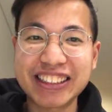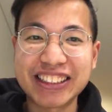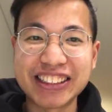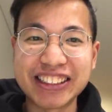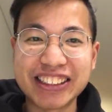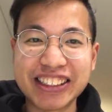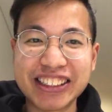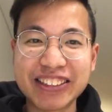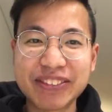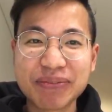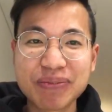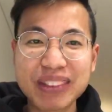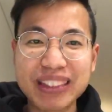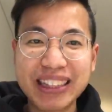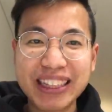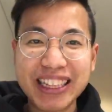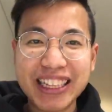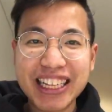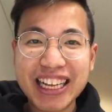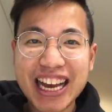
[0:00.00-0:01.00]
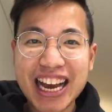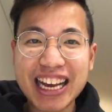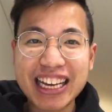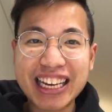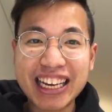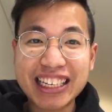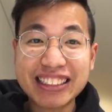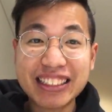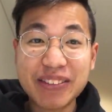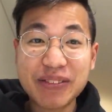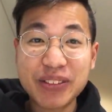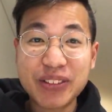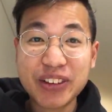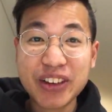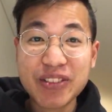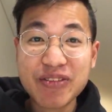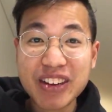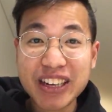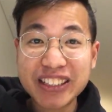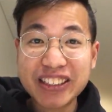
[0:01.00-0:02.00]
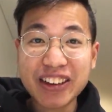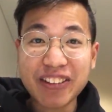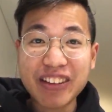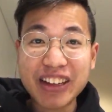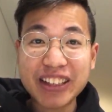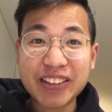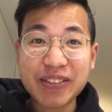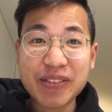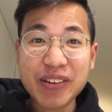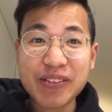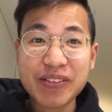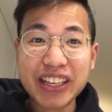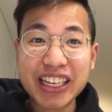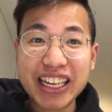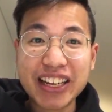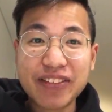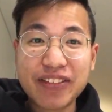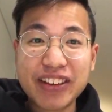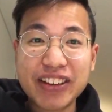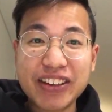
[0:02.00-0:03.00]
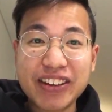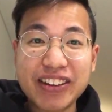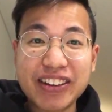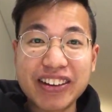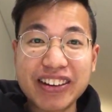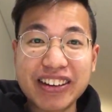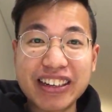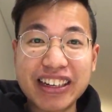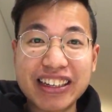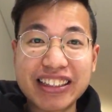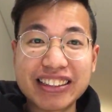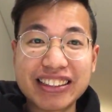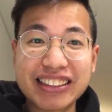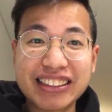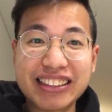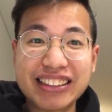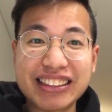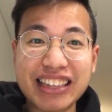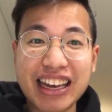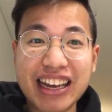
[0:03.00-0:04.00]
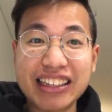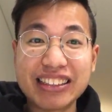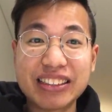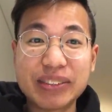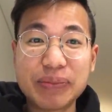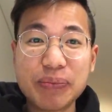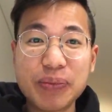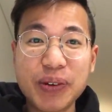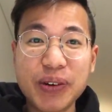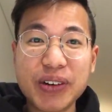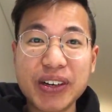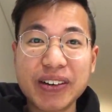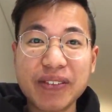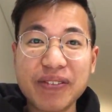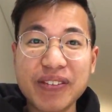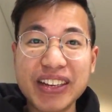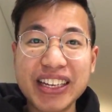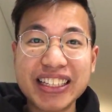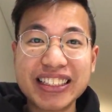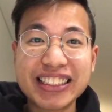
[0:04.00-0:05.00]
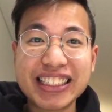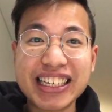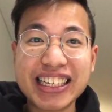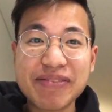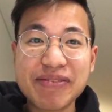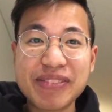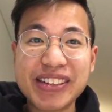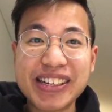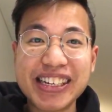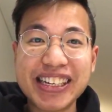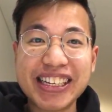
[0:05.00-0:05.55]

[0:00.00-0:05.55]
So I guess I'm doing my job at the moment, even though it is a small community, but